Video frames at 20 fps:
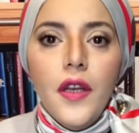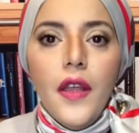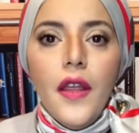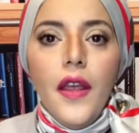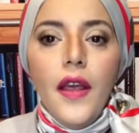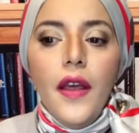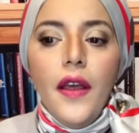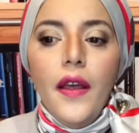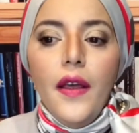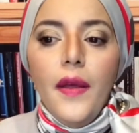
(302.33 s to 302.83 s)

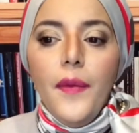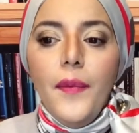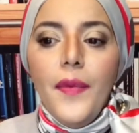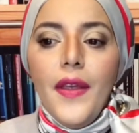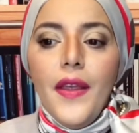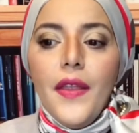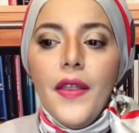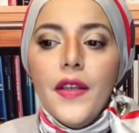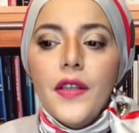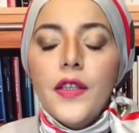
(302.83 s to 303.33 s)

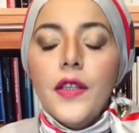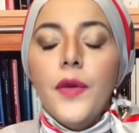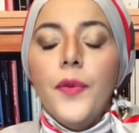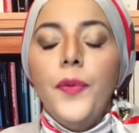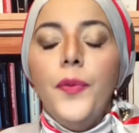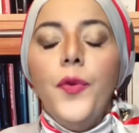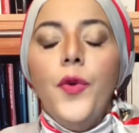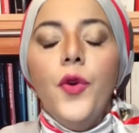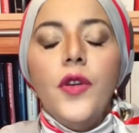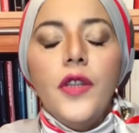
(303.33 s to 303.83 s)
that
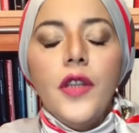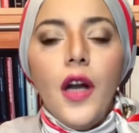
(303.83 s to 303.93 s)
support our